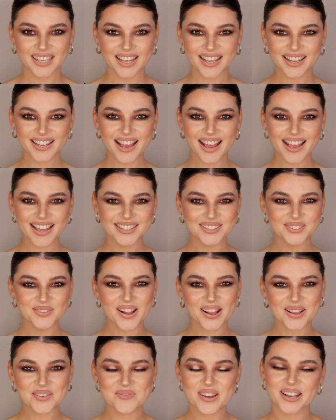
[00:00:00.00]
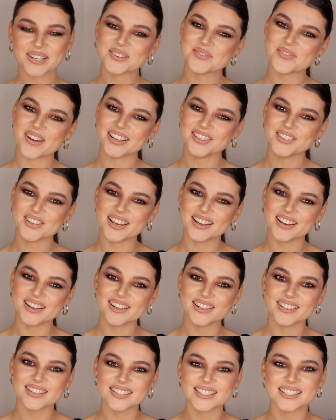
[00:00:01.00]
Hey guys, welcome back to my
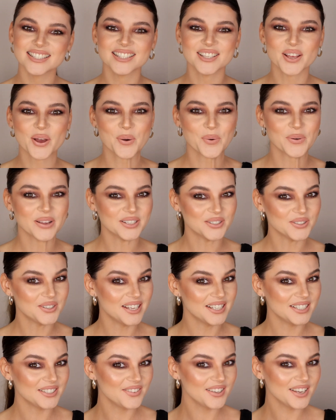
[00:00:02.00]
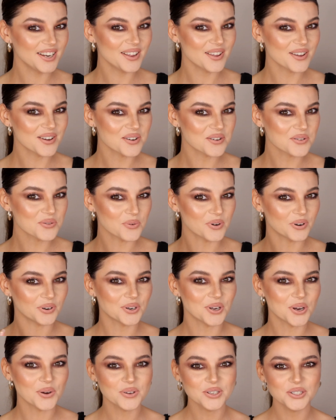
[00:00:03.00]
channel. So in today's video we're
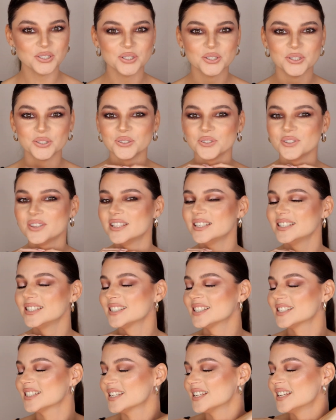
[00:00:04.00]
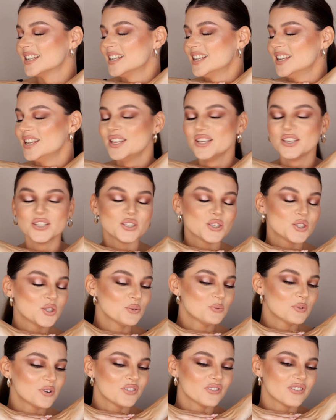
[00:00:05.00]
going to do this
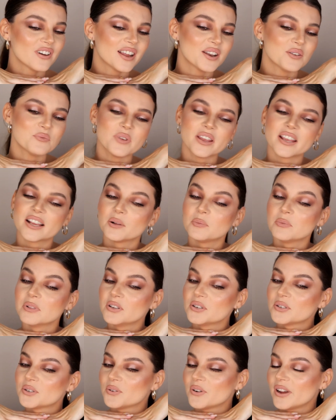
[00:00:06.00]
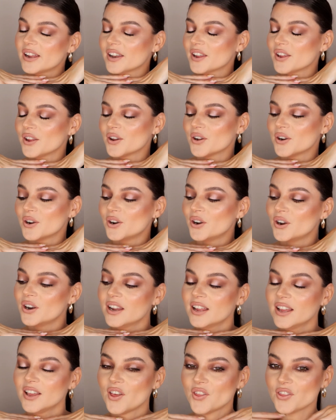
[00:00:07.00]
super fun makeup look right here.
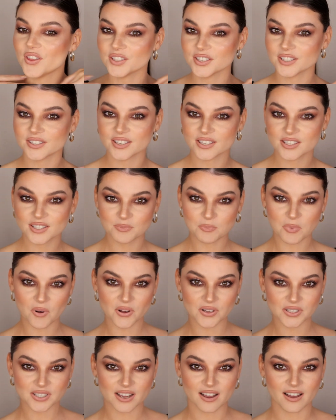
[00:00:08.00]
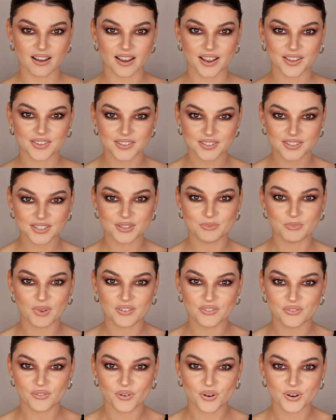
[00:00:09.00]
This is a spot eye. This is my
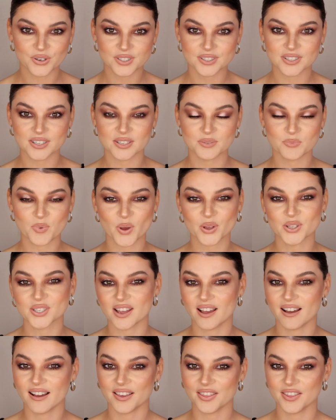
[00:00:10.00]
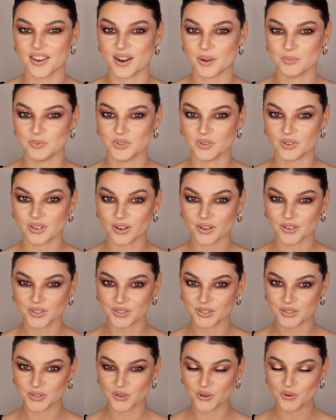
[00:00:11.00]
first spot eye that I'm doing on
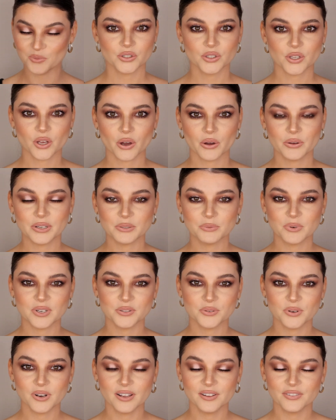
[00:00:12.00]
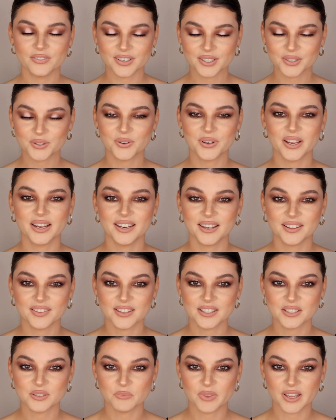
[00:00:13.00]
YouTube. So it was really fun creating
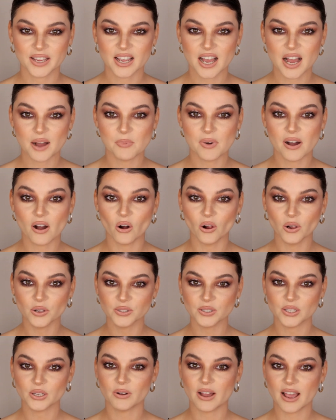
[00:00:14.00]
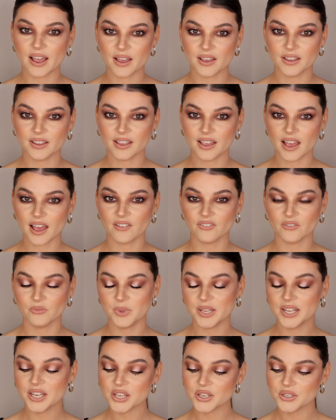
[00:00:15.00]
this makeup. Also I have
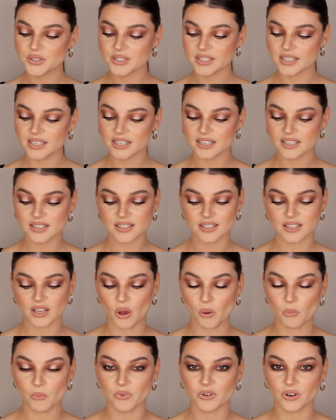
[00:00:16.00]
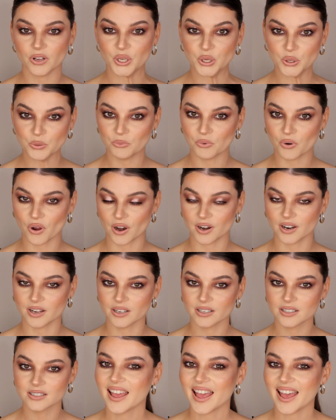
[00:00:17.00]
been using some new
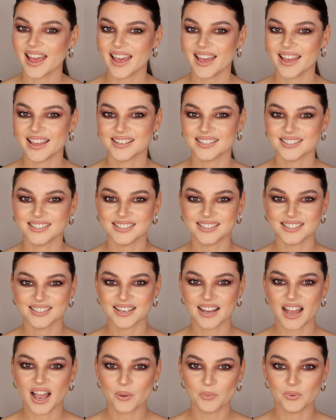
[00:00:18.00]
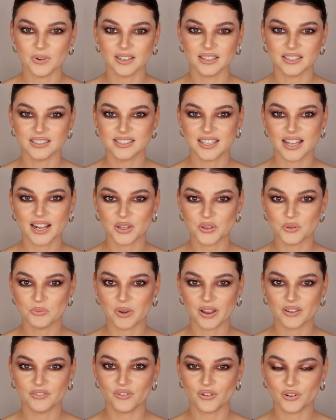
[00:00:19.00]
product and I will tell you
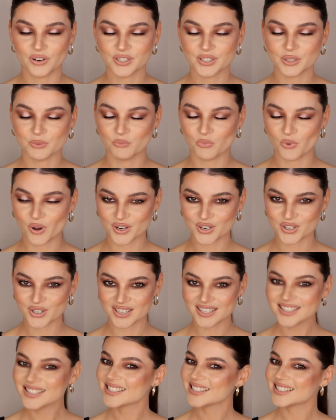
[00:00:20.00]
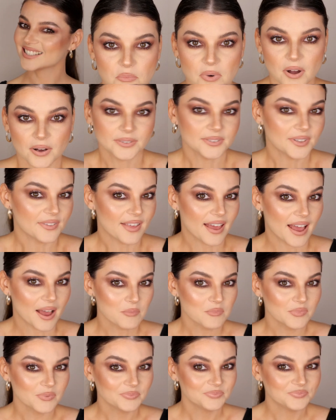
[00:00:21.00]
my first impressions about
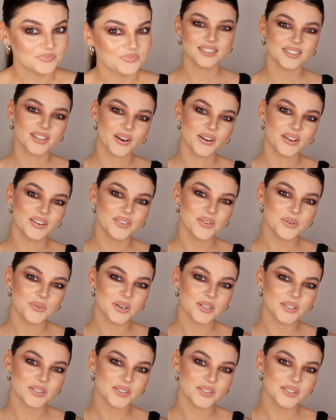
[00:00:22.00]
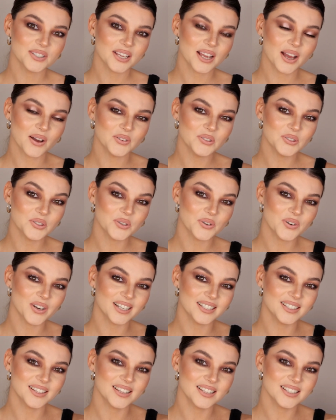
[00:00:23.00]
them. So if you want to see how to
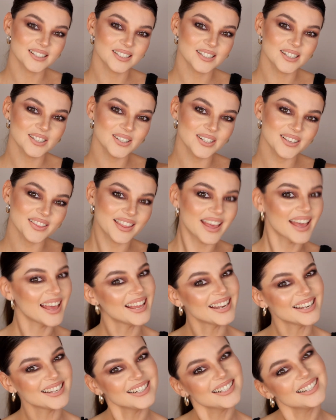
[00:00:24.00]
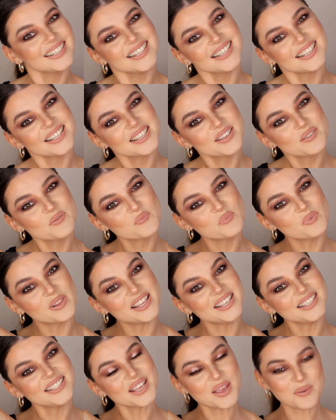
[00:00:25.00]
create this look, then
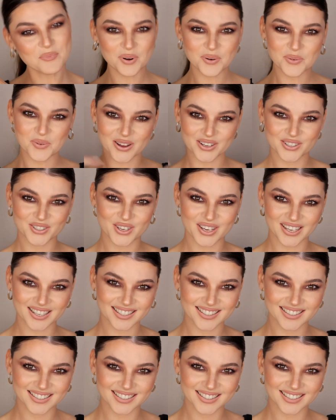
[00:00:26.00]
please keep on watching.